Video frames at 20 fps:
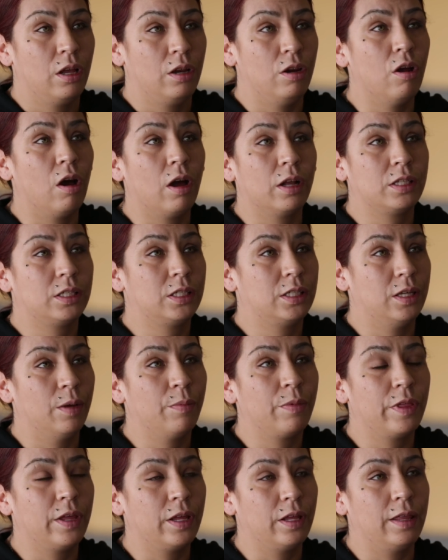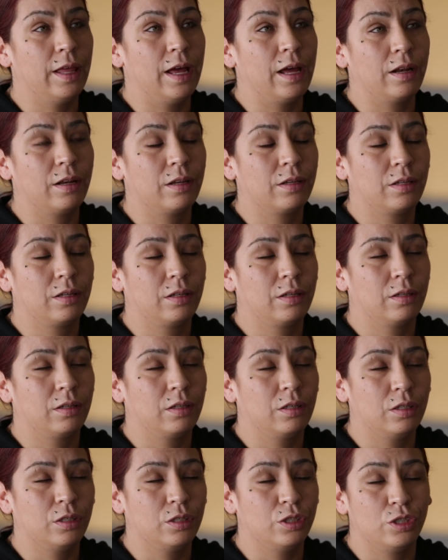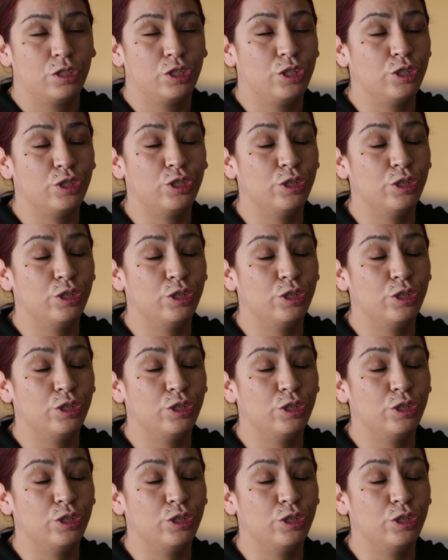not something that she